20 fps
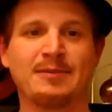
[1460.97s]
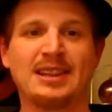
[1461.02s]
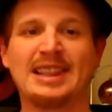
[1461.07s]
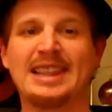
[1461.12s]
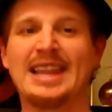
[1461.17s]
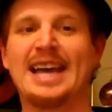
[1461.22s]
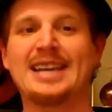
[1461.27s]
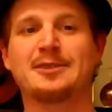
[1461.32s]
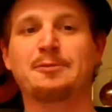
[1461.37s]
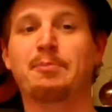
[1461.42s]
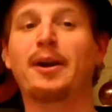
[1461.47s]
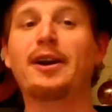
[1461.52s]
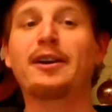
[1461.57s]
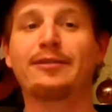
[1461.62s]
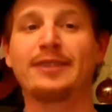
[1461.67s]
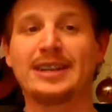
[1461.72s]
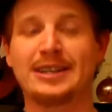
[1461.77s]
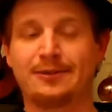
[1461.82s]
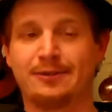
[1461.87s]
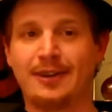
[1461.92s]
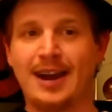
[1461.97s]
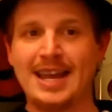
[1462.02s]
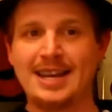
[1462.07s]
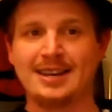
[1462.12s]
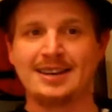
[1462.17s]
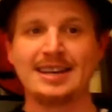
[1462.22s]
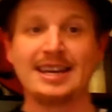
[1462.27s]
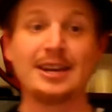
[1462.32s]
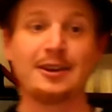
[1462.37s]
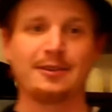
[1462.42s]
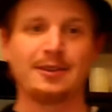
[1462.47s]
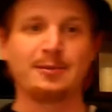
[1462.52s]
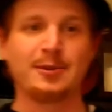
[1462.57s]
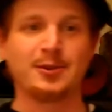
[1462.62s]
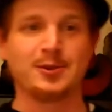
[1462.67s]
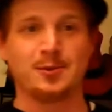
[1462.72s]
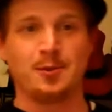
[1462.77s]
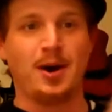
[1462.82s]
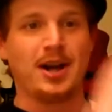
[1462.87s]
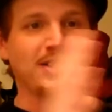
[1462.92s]
less perfect friend near them
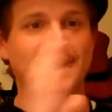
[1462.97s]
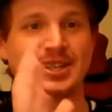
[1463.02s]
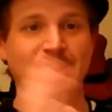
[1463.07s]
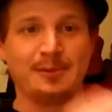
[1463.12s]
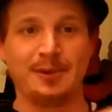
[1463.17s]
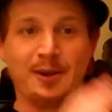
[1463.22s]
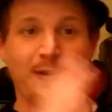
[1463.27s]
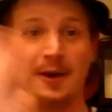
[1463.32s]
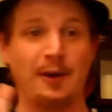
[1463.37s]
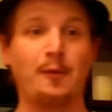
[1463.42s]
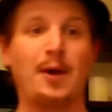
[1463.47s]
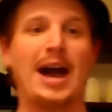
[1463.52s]
who's watching them going,